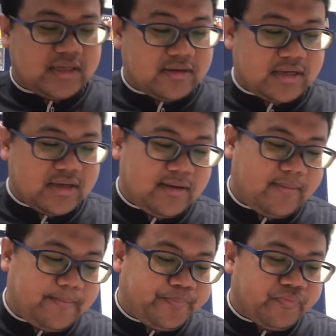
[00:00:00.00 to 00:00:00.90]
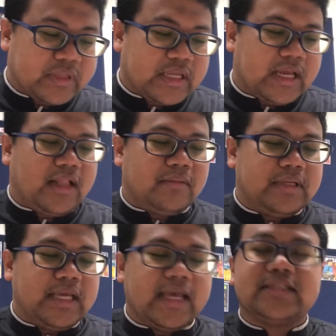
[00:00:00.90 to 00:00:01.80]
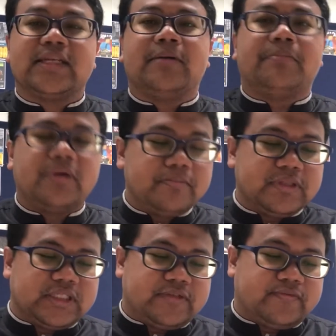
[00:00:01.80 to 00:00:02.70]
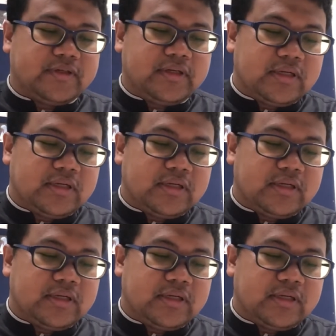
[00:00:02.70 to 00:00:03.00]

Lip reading: Okay, LB has a more beautiful